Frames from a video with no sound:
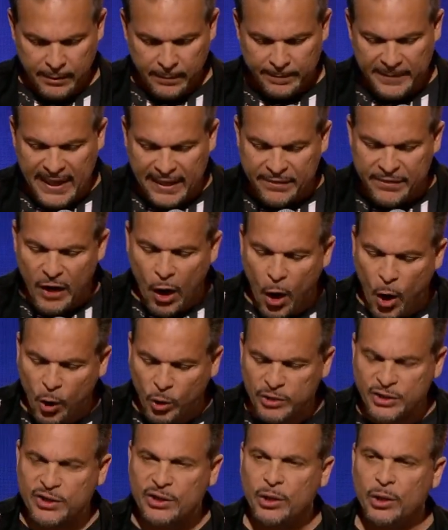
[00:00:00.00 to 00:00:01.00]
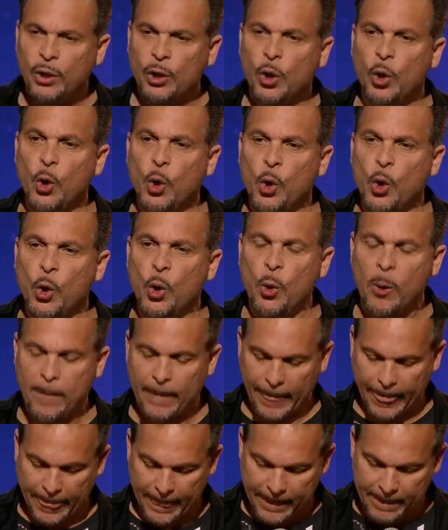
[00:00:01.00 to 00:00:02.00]
that those who
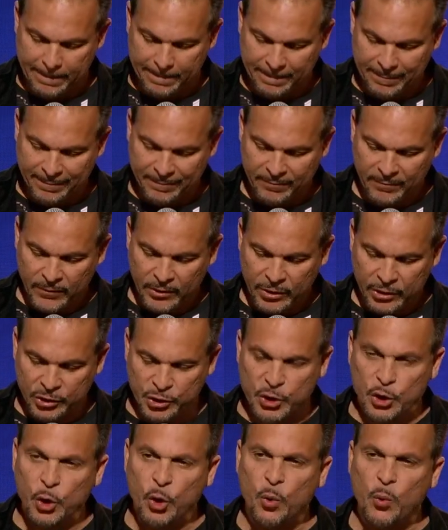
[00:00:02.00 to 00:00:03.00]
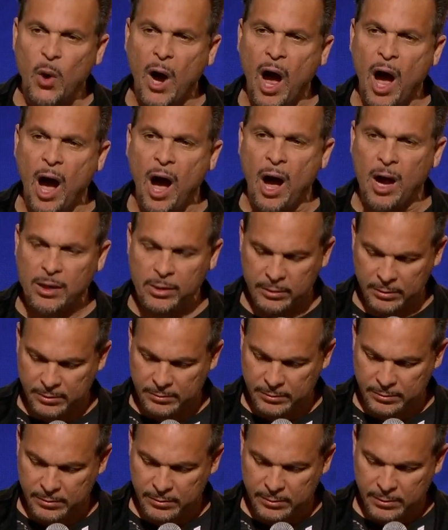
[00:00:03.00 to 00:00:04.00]
do wrong
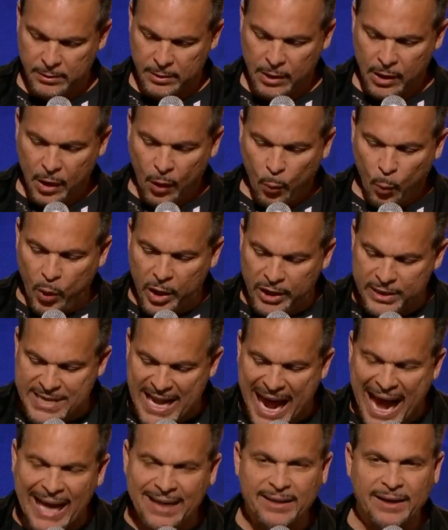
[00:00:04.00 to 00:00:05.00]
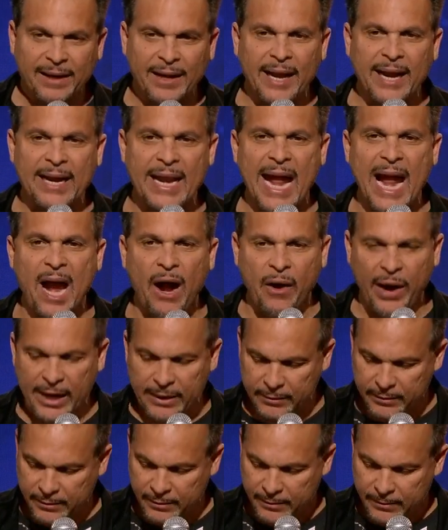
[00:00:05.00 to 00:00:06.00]
will not inherit
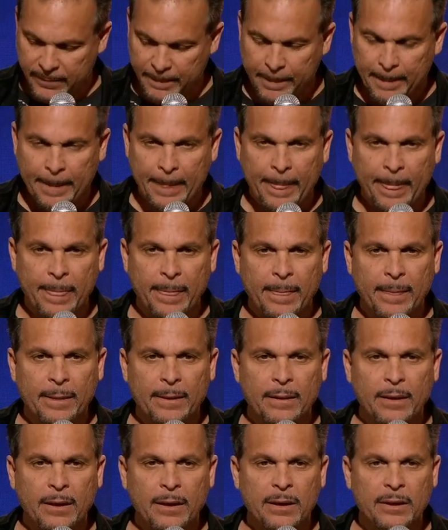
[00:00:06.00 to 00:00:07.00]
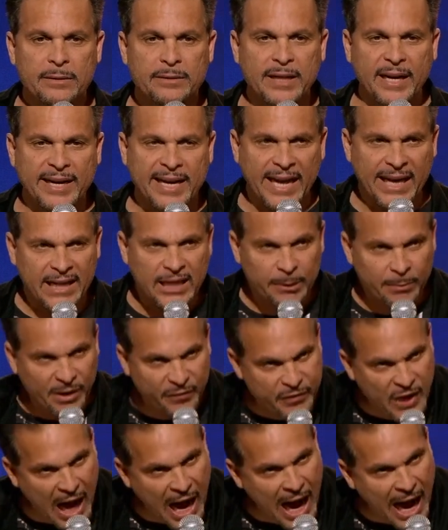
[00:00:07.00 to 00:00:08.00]
the kingdom
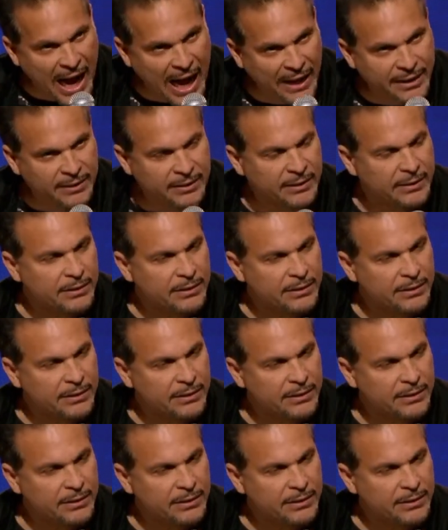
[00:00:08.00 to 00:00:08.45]
of God?